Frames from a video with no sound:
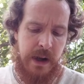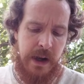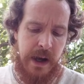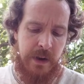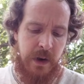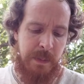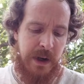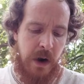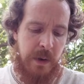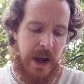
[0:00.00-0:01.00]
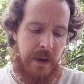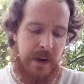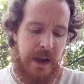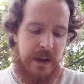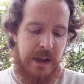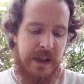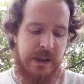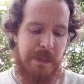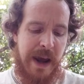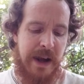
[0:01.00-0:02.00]
and there could be no doubt that this
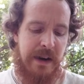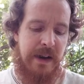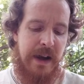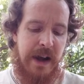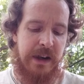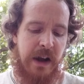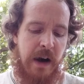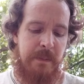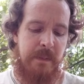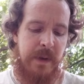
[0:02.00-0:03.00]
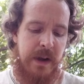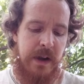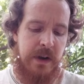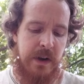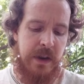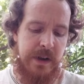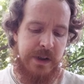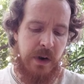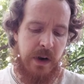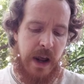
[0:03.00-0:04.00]
man had come to the
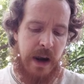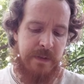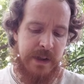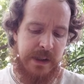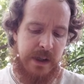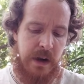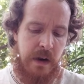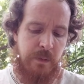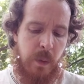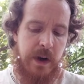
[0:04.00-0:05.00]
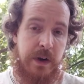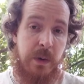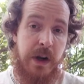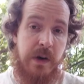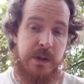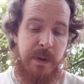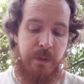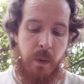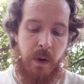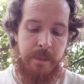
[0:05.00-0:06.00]
deserted edifice 42 years
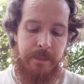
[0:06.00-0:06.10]
before